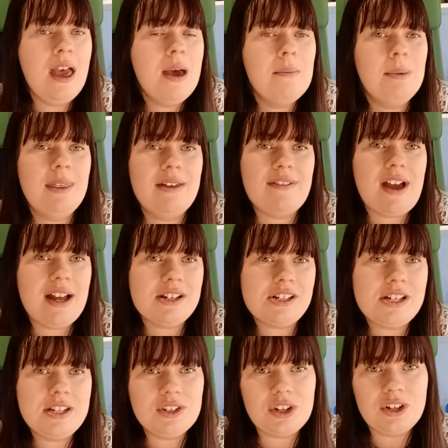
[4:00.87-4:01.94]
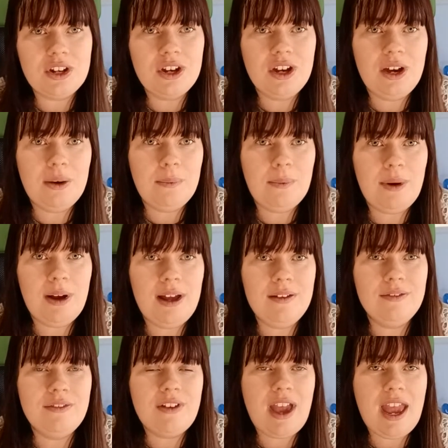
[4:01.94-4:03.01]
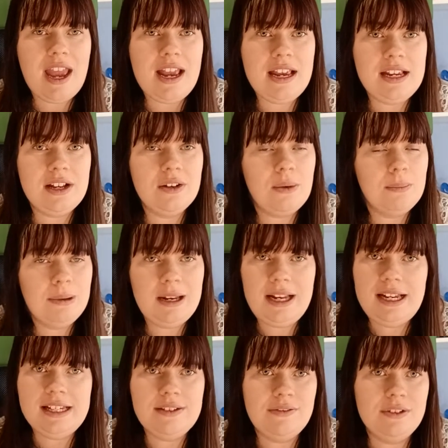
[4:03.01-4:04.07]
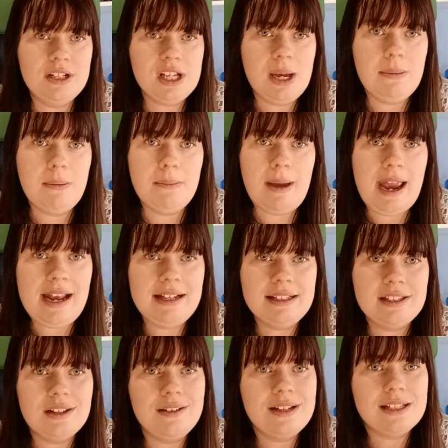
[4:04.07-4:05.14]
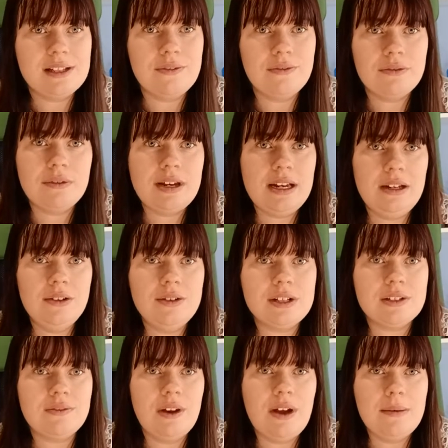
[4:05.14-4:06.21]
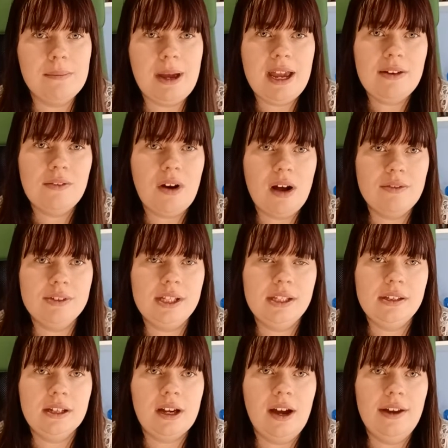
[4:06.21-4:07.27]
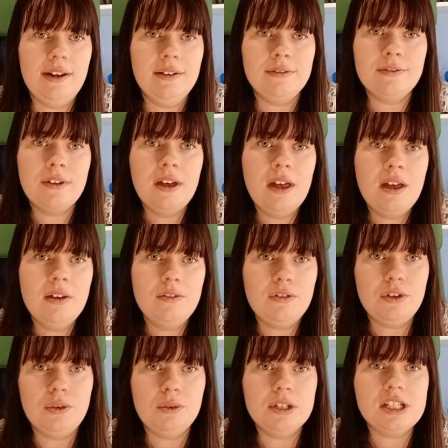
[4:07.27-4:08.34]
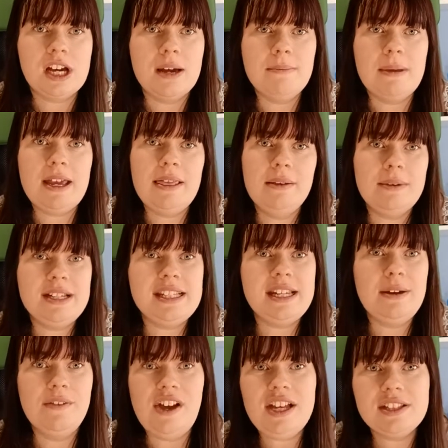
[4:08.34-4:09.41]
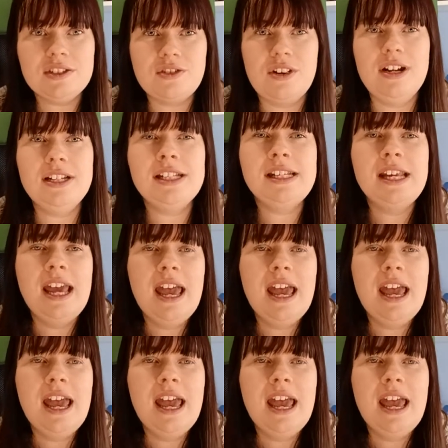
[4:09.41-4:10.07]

but they've actually done her with a completely different type of mane. So it's a free loose flow mane rather than the kind of fjord type mane that we see with Astrid.